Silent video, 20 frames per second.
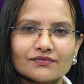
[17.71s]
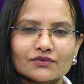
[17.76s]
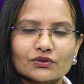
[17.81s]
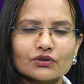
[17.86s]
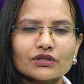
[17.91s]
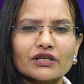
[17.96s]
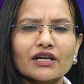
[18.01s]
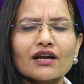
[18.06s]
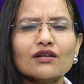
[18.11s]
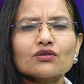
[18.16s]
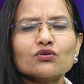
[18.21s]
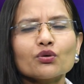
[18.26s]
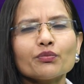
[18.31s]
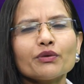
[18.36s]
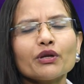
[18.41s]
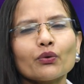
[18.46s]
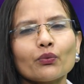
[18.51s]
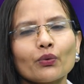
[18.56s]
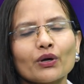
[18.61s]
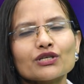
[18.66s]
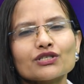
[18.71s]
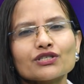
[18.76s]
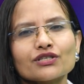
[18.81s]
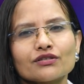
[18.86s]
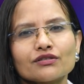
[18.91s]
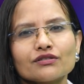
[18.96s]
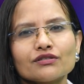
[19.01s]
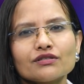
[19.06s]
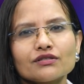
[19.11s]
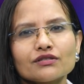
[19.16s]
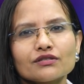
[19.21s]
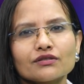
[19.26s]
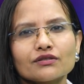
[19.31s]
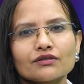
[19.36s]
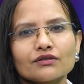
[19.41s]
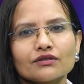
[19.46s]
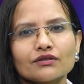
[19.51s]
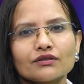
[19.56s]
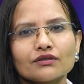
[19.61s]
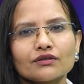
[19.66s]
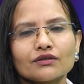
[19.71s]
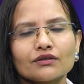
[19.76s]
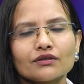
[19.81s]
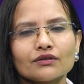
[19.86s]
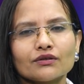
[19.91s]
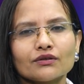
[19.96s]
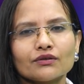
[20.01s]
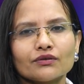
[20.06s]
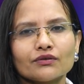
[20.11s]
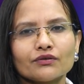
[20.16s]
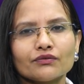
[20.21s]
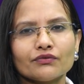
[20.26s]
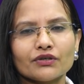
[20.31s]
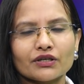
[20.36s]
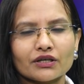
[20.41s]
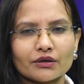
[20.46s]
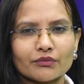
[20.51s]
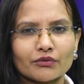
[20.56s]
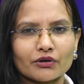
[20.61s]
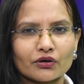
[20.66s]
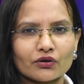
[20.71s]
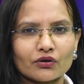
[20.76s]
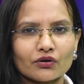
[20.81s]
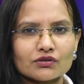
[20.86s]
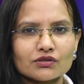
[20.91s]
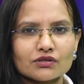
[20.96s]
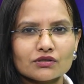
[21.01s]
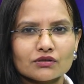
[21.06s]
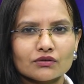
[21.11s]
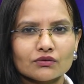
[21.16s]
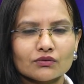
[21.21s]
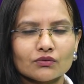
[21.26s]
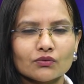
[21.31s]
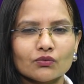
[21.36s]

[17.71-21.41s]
So there are so many questions we come across.